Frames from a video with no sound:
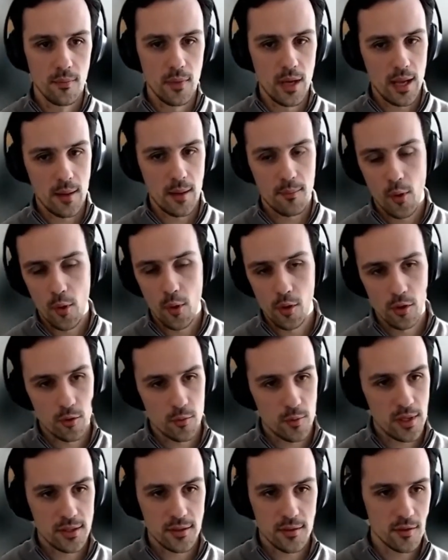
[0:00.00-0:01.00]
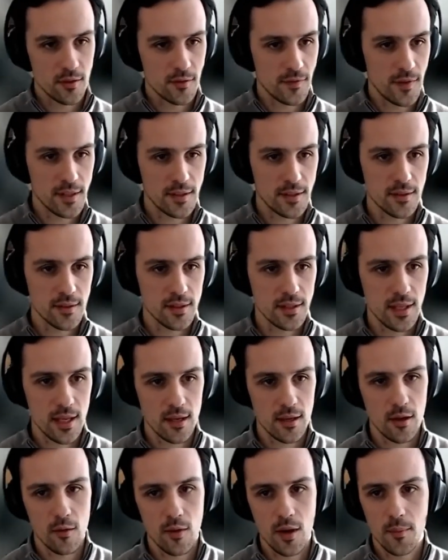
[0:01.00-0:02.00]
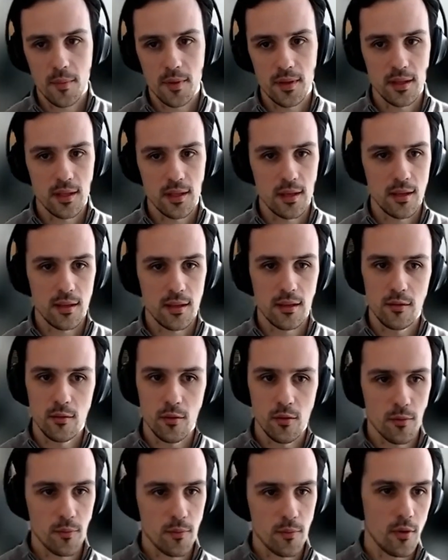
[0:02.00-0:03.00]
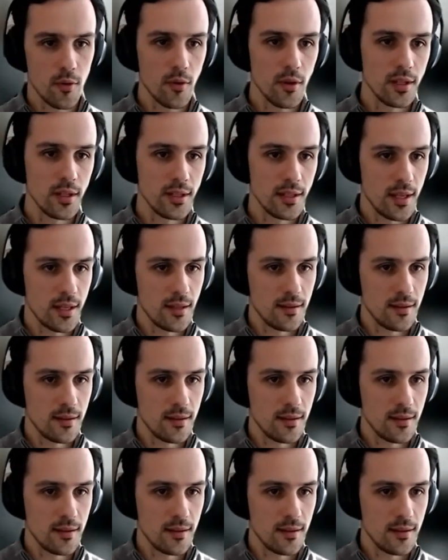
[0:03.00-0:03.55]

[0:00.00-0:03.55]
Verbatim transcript: uh, polar research vessels that go up in the, the North Pole and,